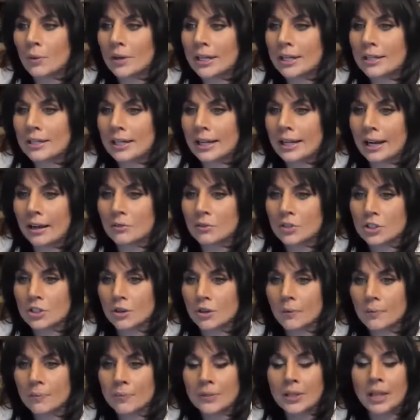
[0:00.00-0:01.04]
of a wicked
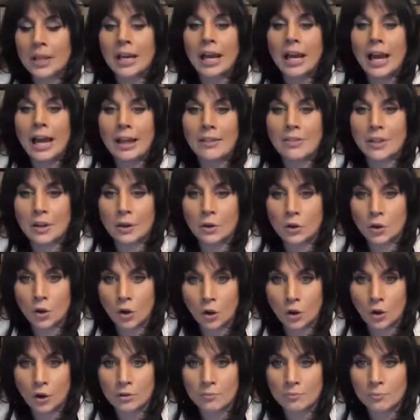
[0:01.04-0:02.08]
council and their
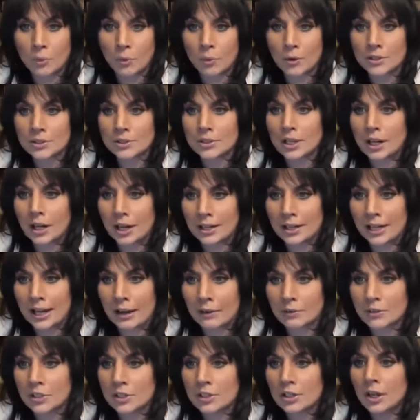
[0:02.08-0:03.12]
cardboard
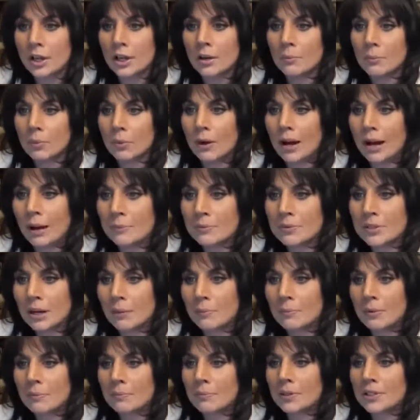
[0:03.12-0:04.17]
cutouts
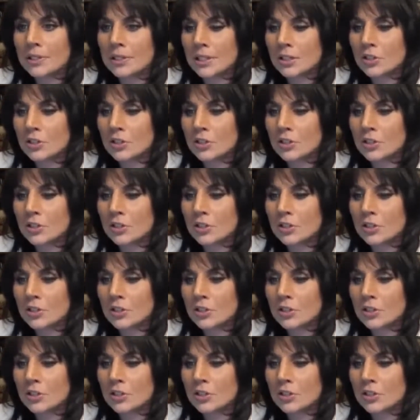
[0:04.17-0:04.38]
propped up in